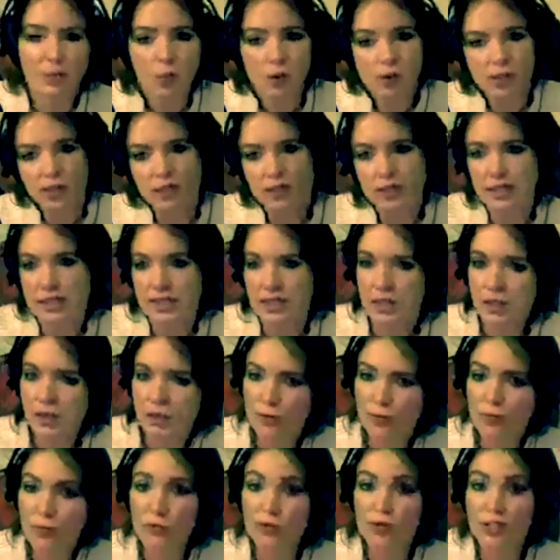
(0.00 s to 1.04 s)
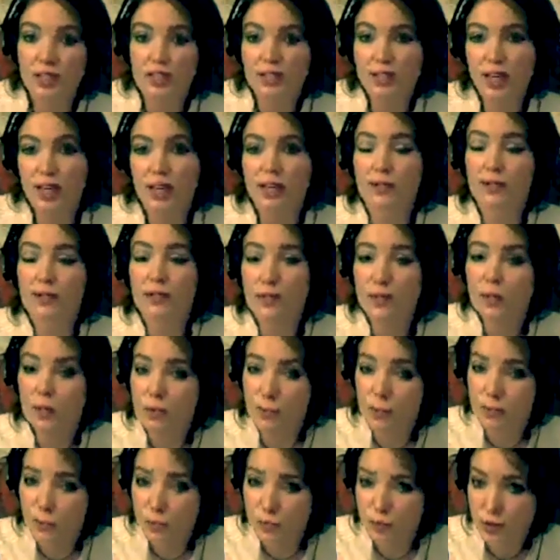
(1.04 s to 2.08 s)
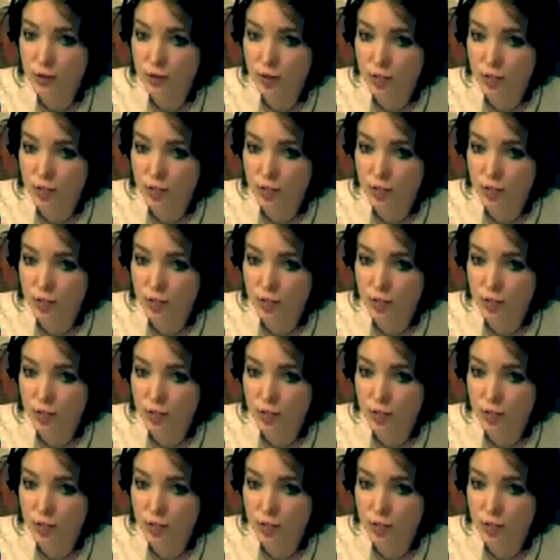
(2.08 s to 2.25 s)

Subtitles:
oneself for the sake of truth